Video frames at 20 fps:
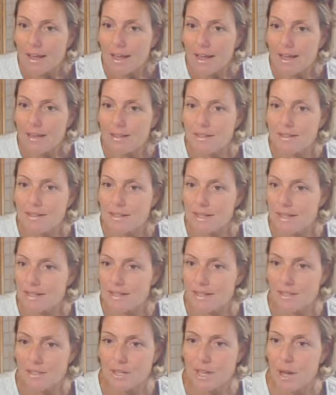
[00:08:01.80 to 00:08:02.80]
And Zena
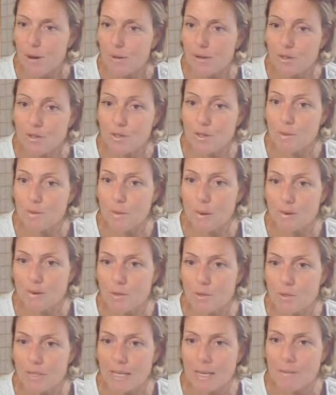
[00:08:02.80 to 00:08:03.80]
says, how interesting, we were
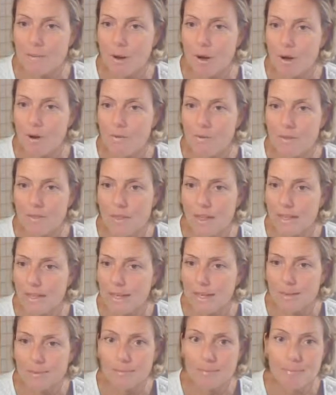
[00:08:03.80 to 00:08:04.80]
just thinking about
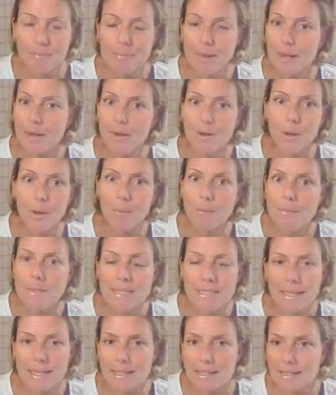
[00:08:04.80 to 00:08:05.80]
overthinking. No
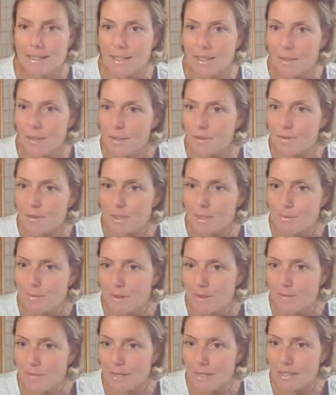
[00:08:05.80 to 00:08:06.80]
mistakes in the universe,
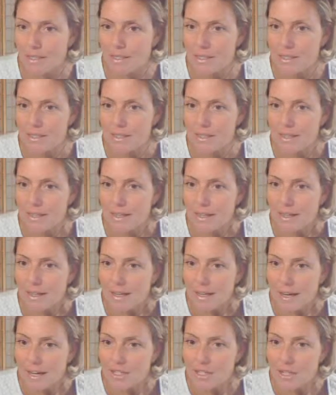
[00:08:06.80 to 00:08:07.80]
my friend.
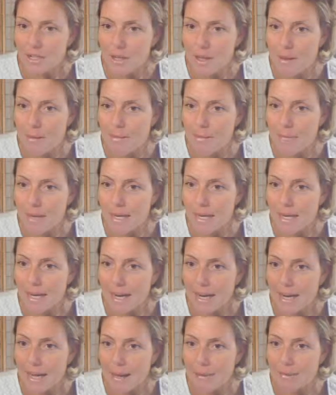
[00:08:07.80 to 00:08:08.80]
Hi, Jim.
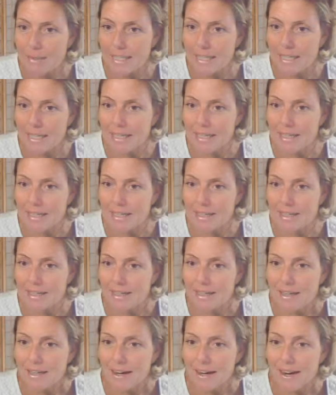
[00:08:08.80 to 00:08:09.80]
Hi, Ebony.
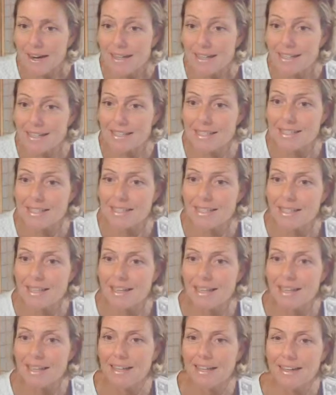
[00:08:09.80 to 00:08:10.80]
Hi,
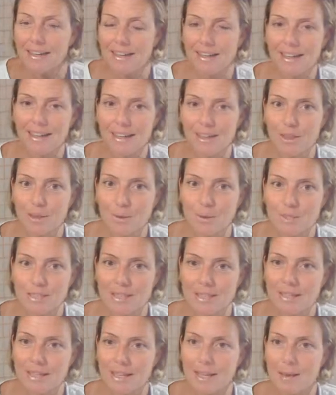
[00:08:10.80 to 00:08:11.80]
Cindy. Hello,
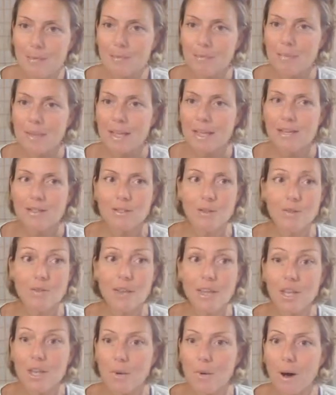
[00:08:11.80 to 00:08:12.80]
Cindy. So
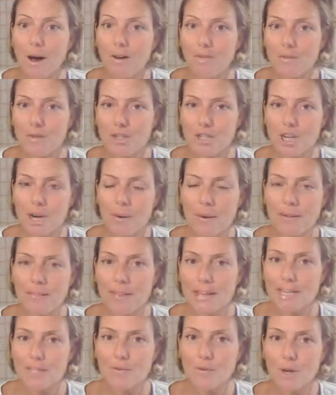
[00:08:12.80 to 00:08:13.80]
thank you all for sharing.
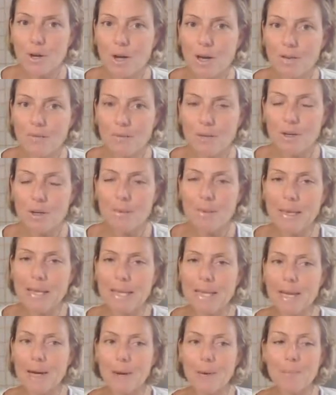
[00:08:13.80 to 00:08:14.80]
Thanks for all for your
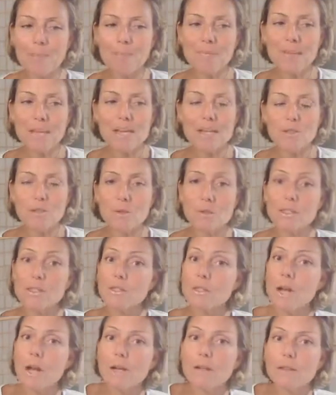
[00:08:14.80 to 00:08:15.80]
being here. So
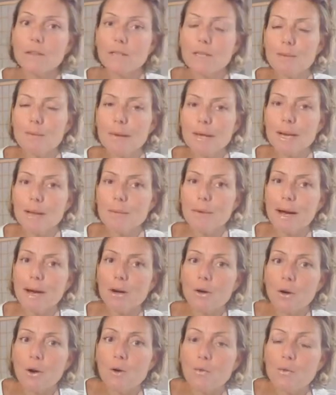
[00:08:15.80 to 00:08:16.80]
let's talk a little bit
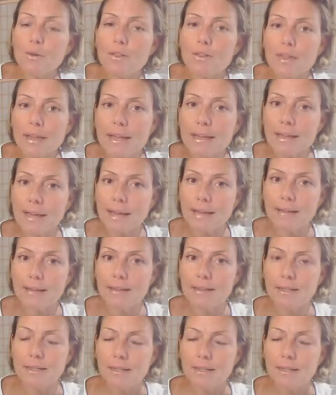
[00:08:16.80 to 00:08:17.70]
about overthinking.